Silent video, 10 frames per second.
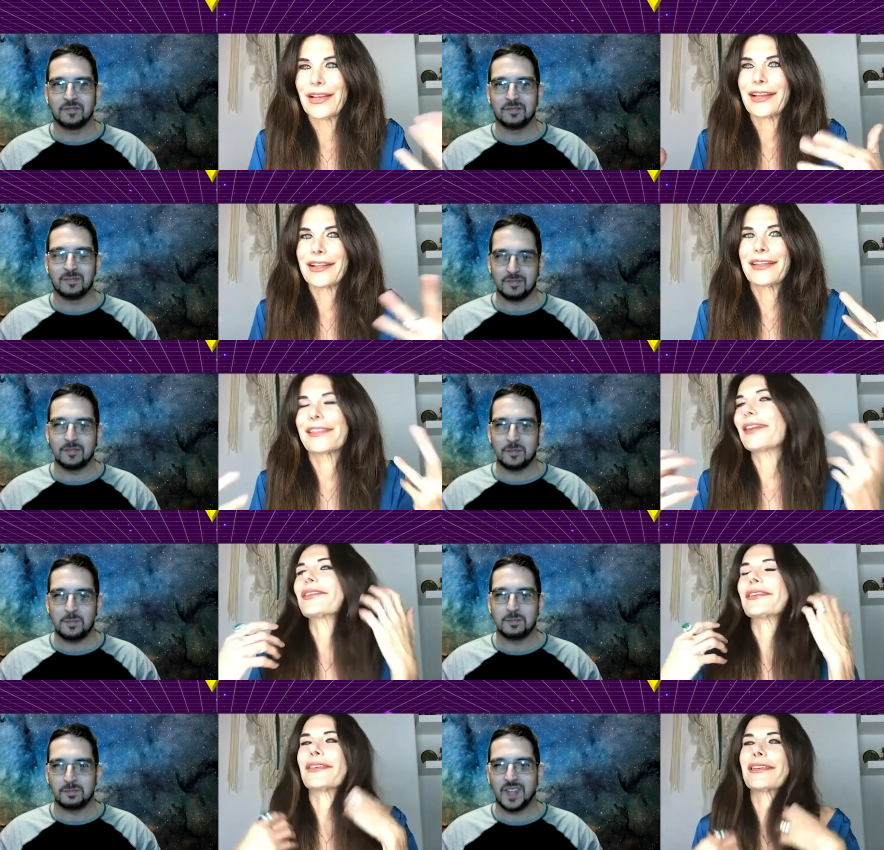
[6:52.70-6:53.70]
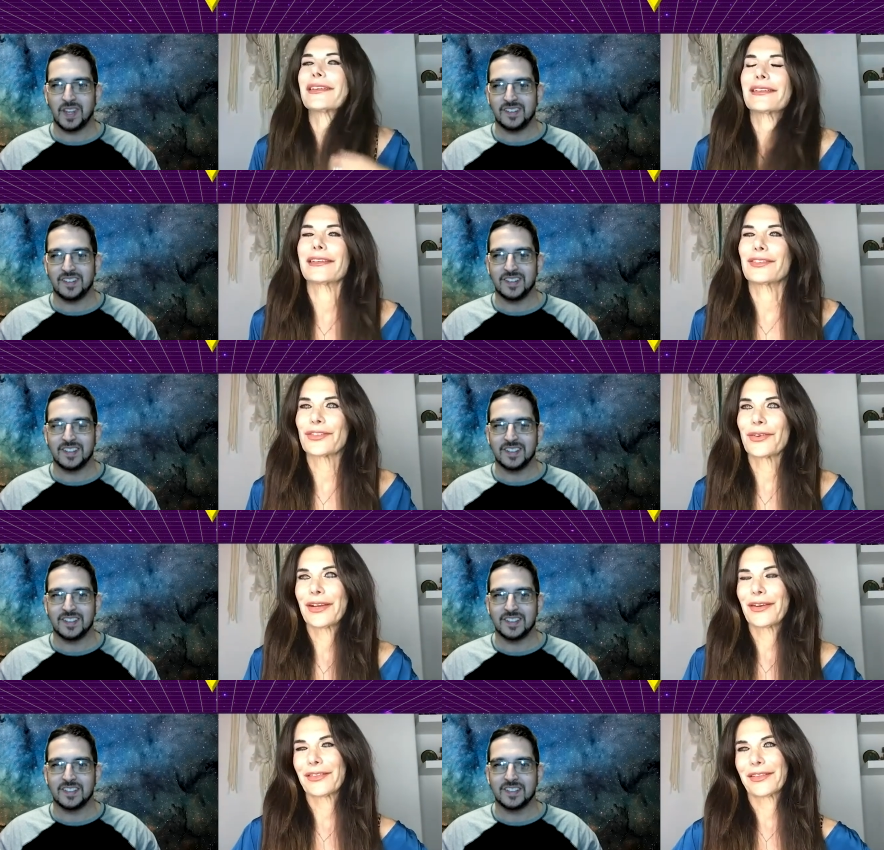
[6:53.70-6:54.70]
Speaker 1: And I think they would
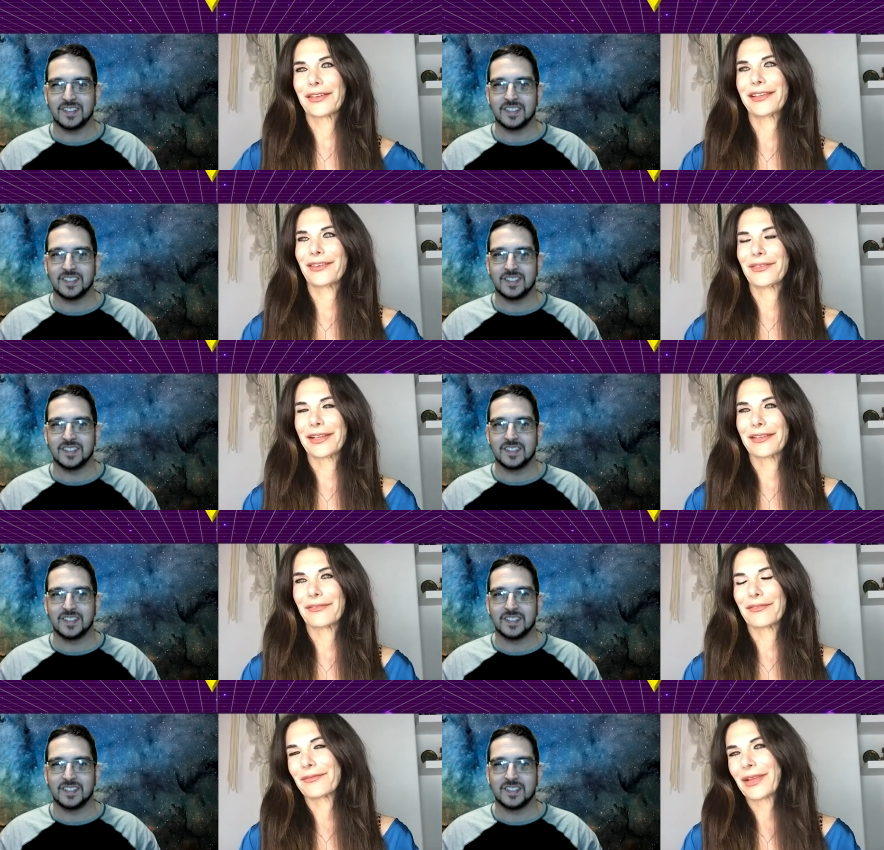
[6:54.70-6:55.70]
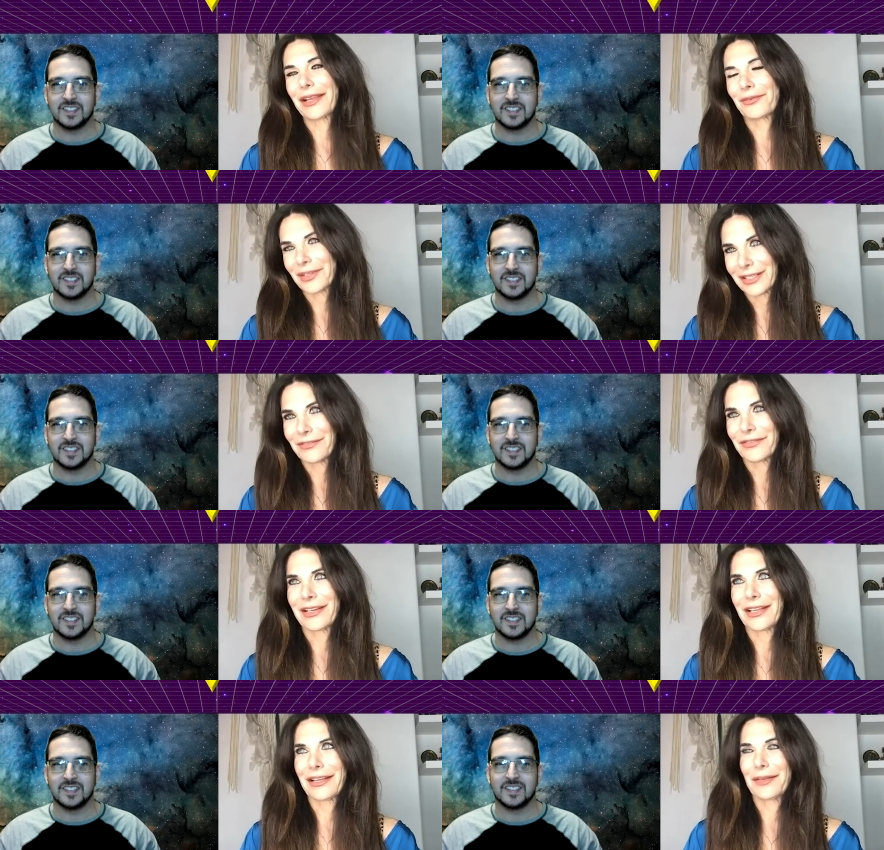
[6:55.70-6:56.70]
enjoy all the, you know, we could make it really
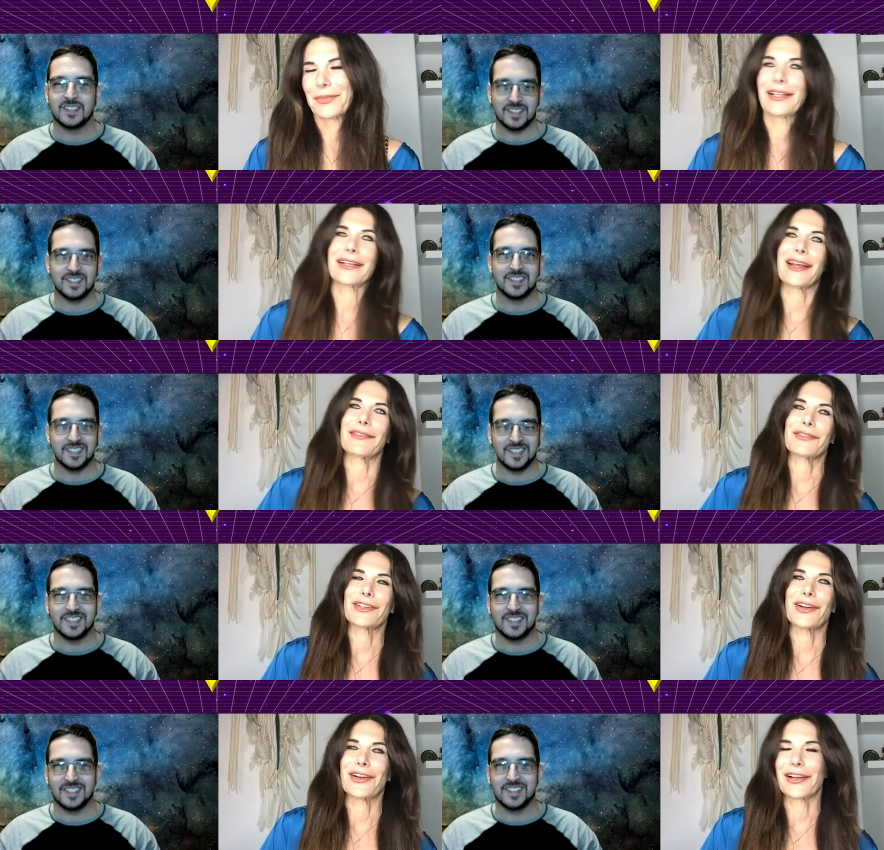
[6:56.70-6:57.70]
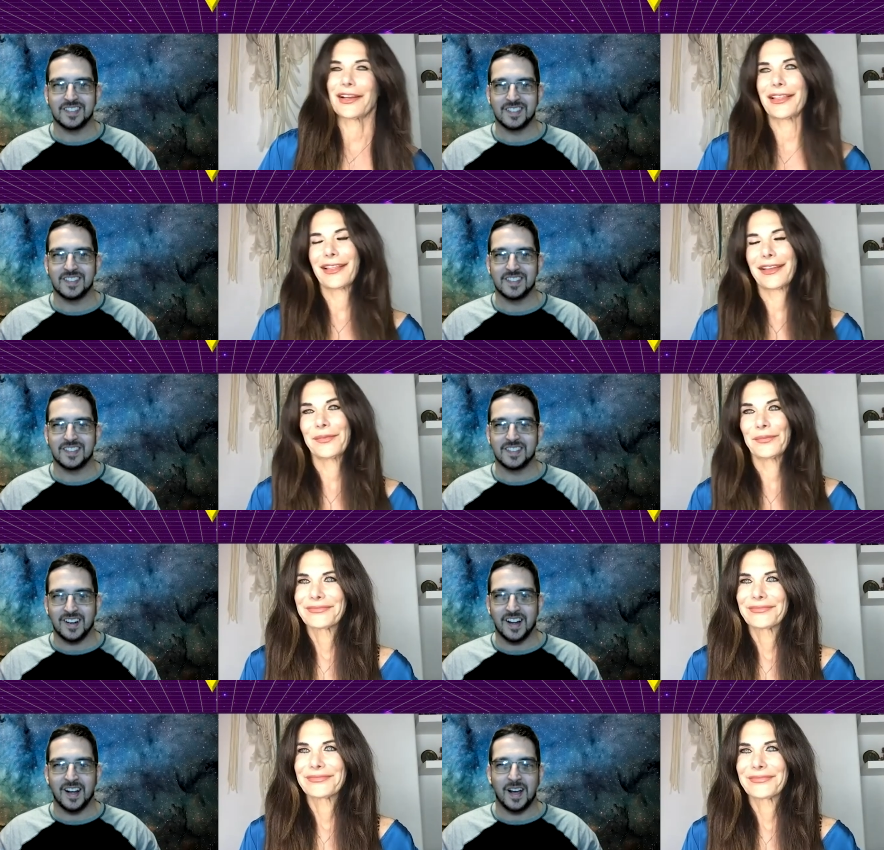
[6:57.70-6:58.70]
funny. It could be like an after dark kind of thing.
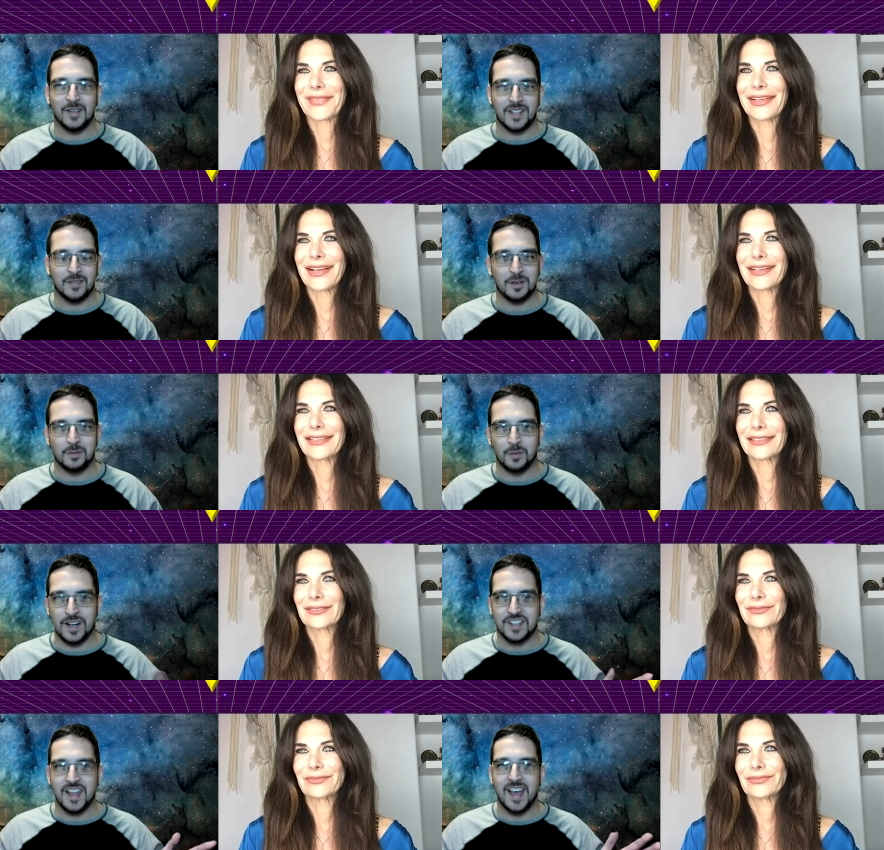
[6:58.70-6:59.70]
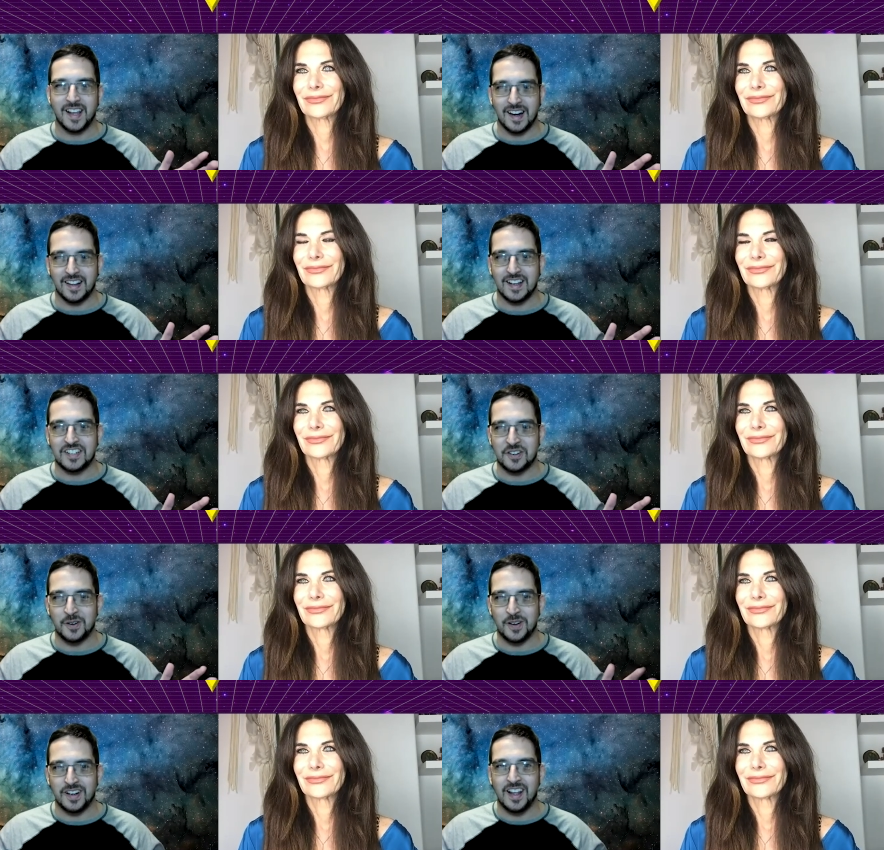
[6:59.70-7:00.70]
Speaker 2: I, I, would definitely watch the heck out of that
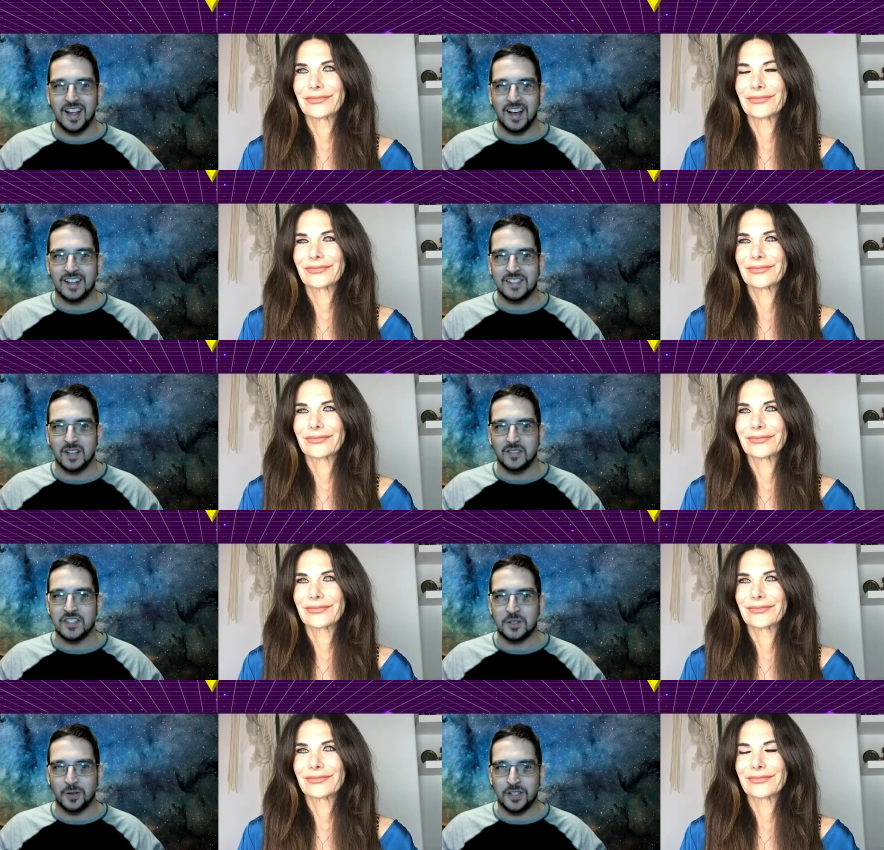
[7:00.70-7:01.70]
show. And I just love the story